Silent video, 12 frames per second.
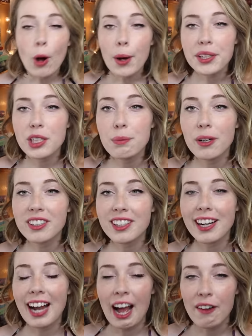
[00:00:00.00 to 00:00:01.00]
going with a book
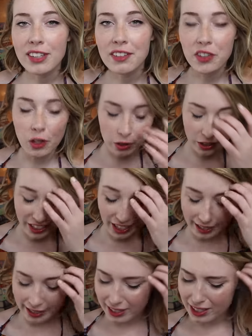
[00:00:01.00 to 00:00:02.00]
that I haven't even hauled
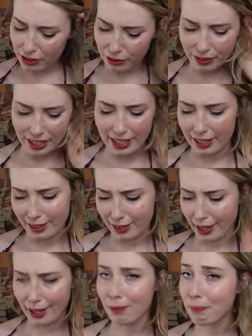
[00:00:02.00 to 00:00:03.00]
yet, and it's still in
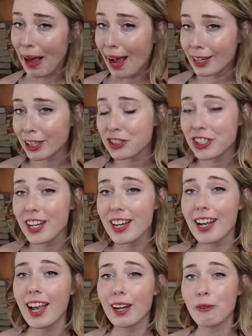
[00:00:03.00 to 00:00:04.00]
its, like,
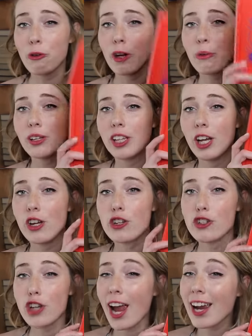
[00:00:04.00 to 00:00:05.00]
packaging, and I'm going with
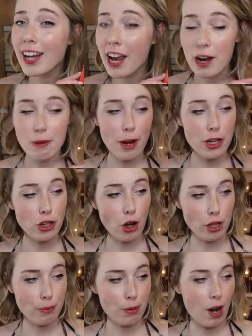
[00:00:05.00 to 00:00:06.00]
Jane Eyre by
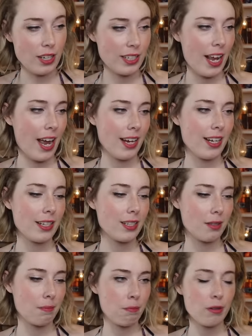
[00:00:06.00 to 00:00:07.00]
Charlotte Bronte.
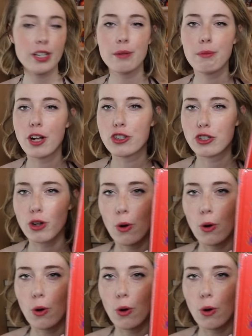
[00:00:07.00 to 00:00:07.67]
It's pretty much